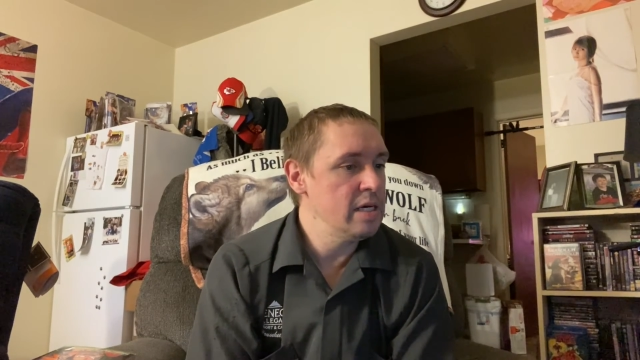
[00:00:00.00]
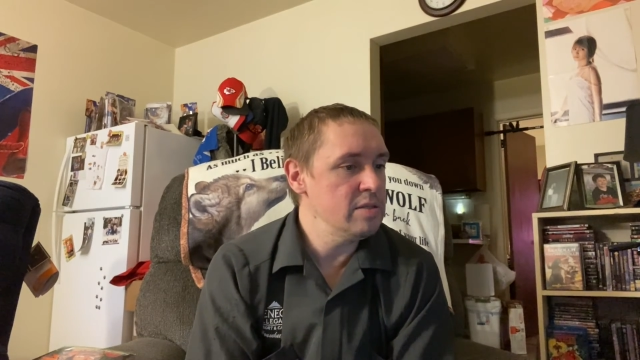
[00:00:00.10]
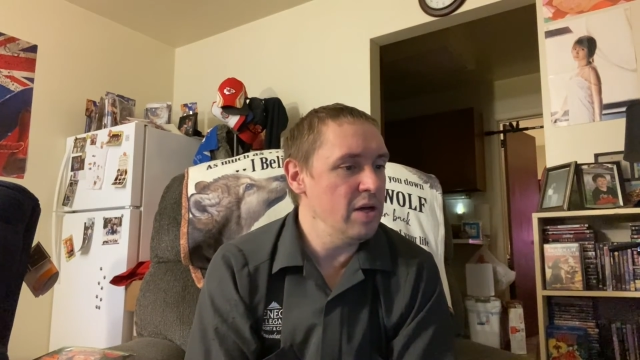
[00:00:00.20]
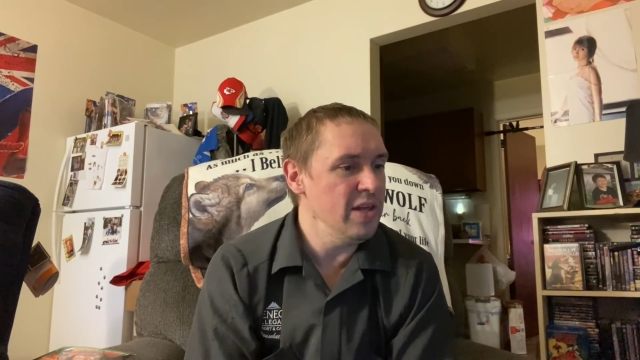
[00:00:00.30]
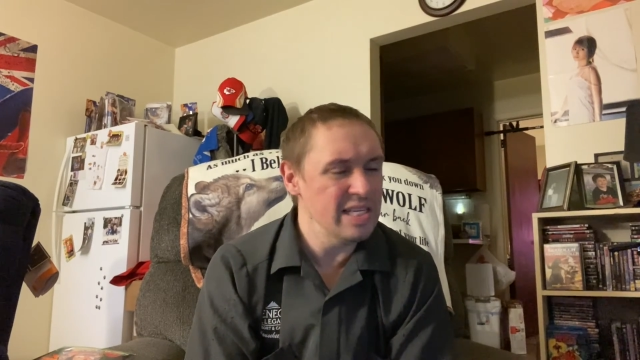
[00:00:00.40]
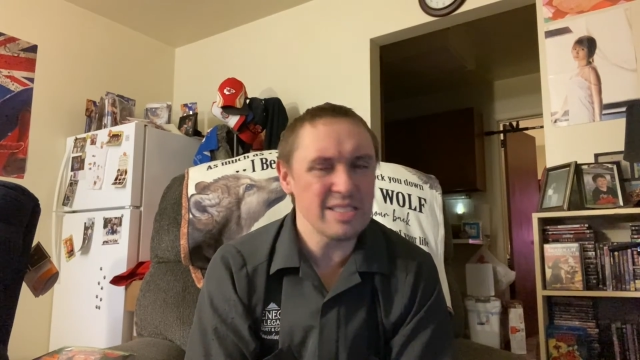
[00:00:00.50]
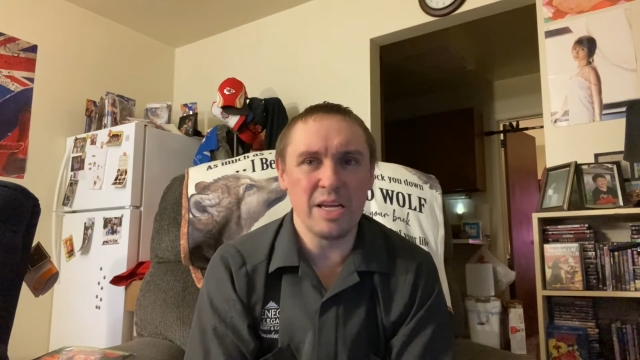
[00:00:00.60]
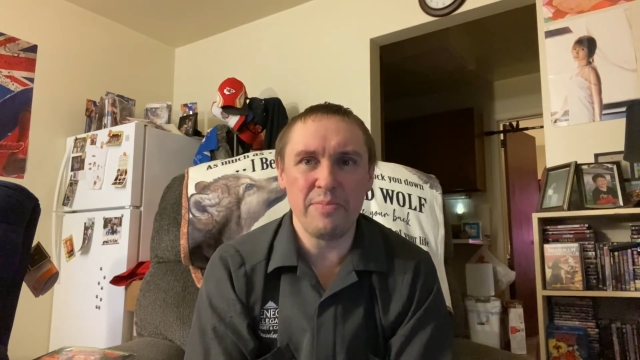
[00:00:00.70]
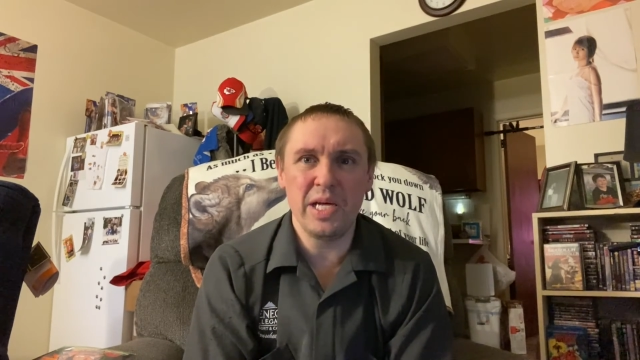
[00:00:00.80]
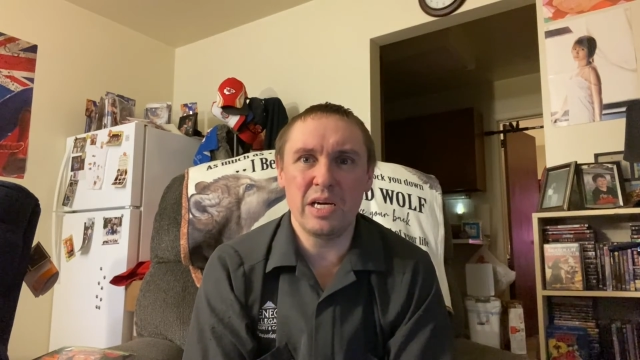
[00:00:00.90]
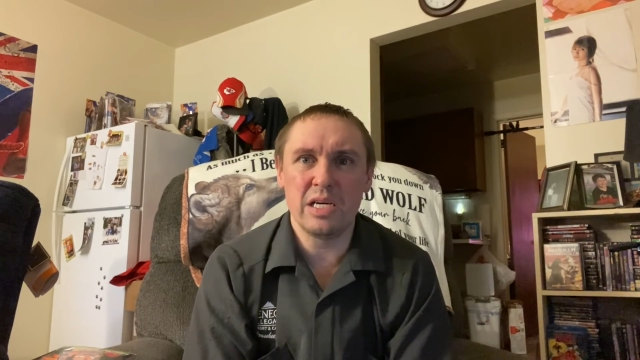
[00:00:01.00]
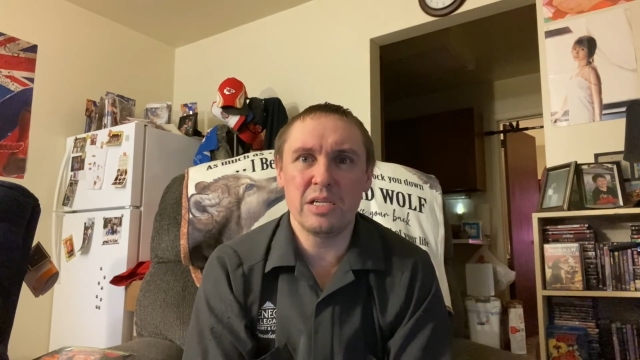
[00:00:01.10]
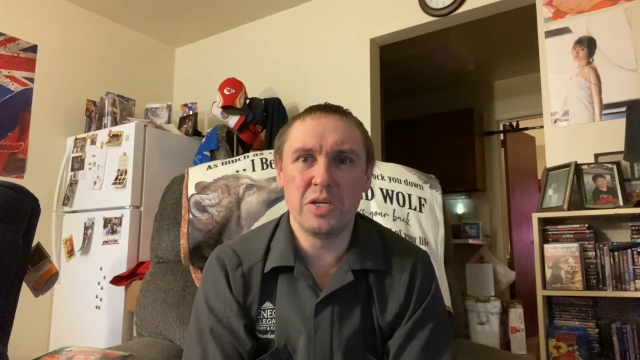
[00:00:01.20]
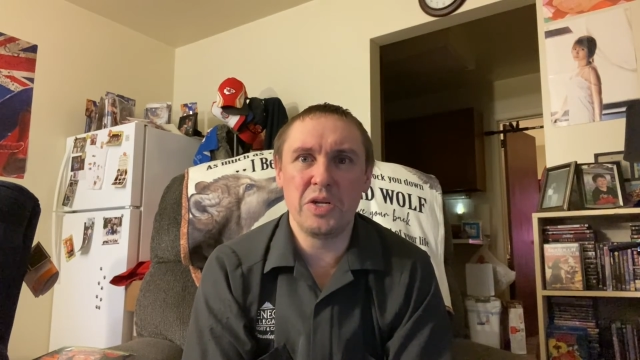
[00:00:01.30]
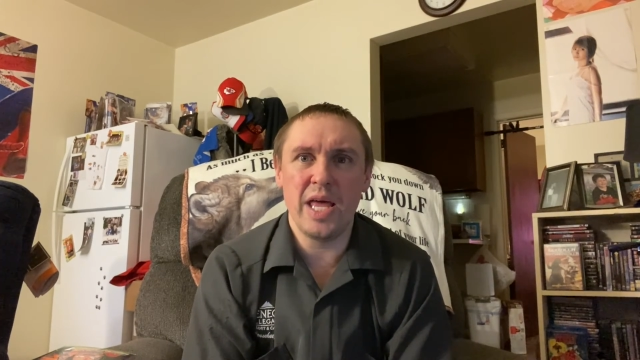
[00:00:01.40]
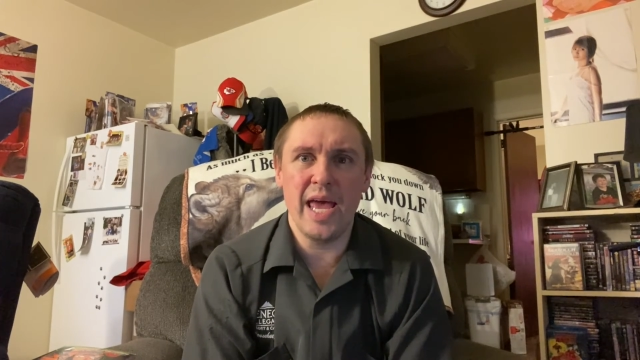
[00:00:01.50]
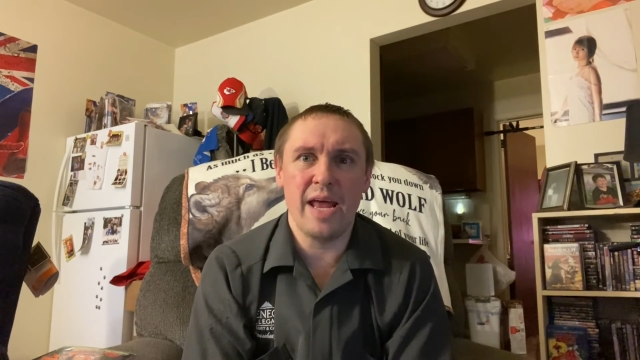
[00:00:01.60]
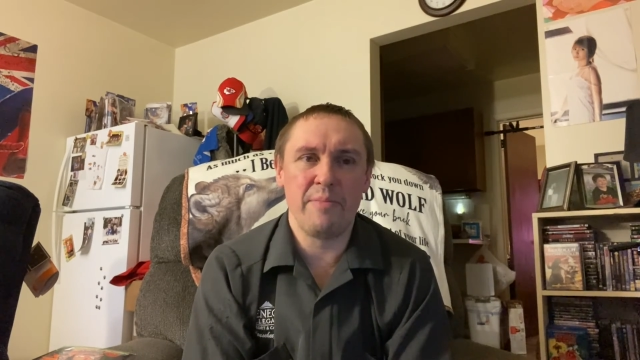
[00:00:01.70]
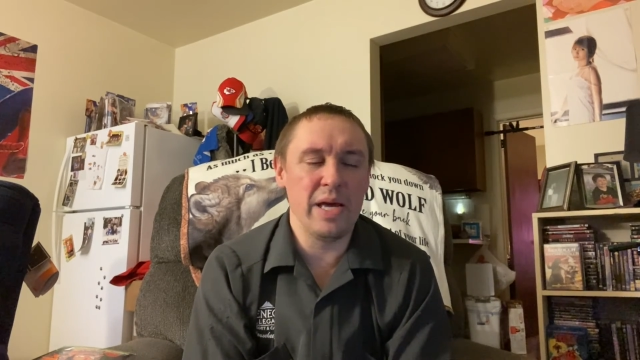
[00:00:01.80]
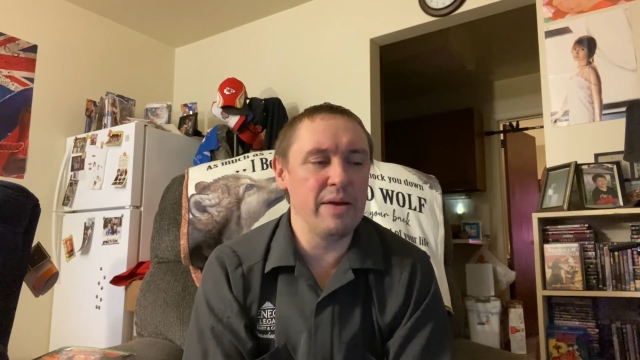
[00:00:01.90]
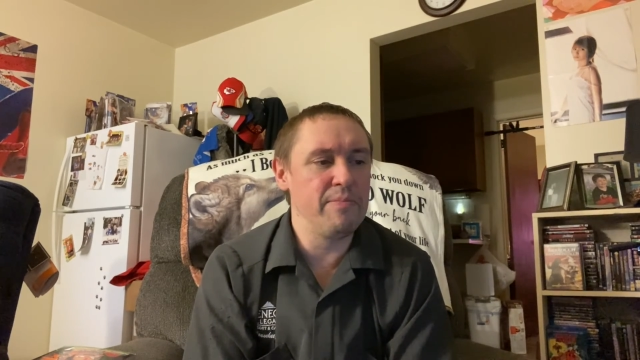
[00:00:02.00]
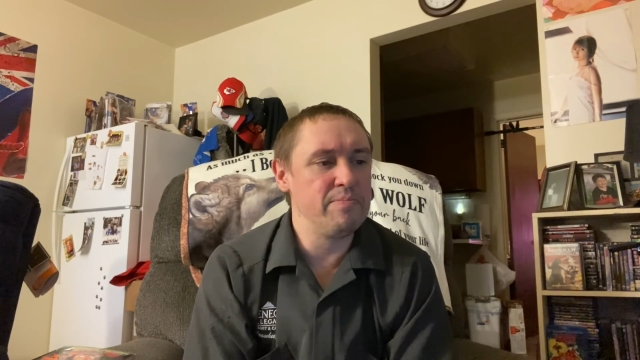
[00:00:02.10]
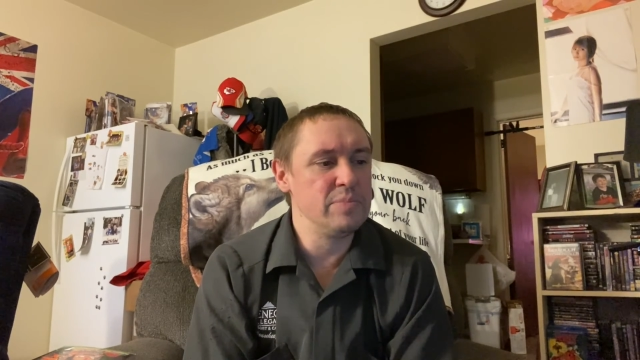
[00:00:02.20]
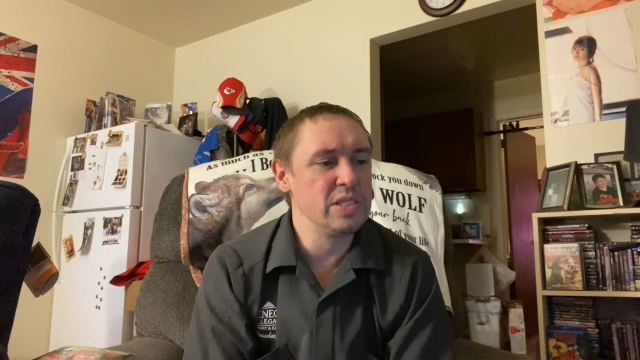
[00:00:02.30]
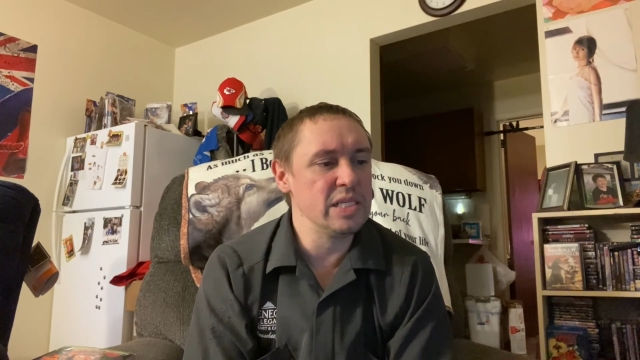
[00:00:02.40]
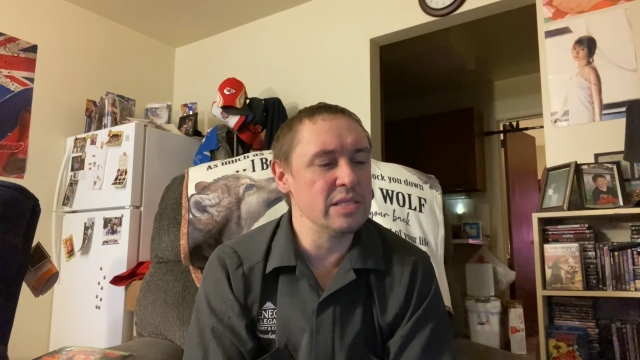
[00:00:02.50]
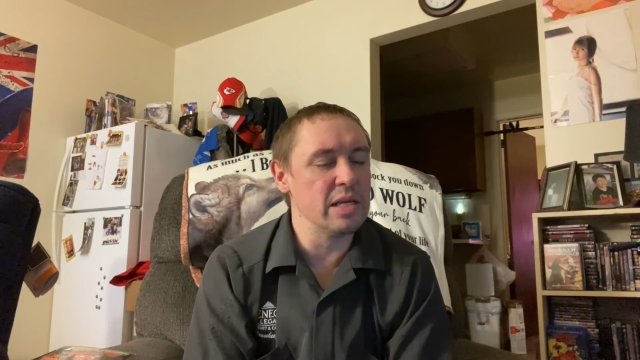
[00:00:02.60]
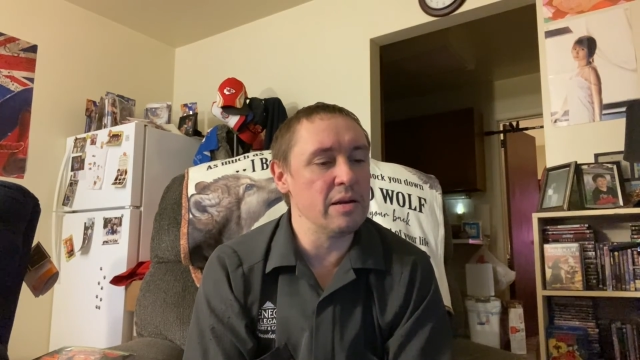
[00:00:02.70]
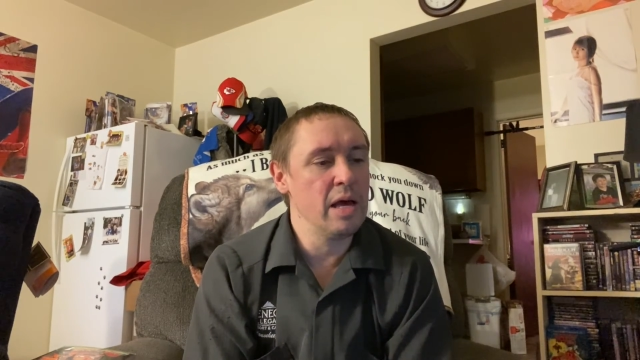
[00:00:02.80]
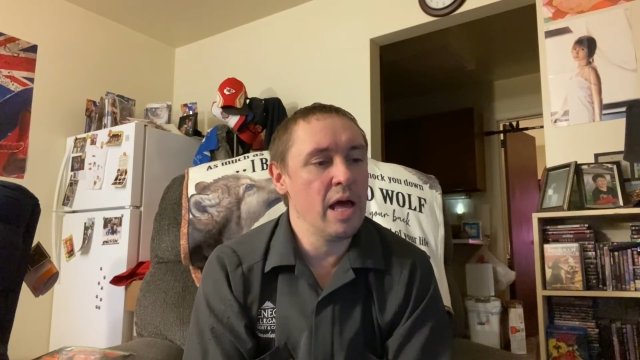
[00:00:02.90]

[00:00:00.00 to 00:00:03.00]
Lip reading: So I think it's going to be a good anime season.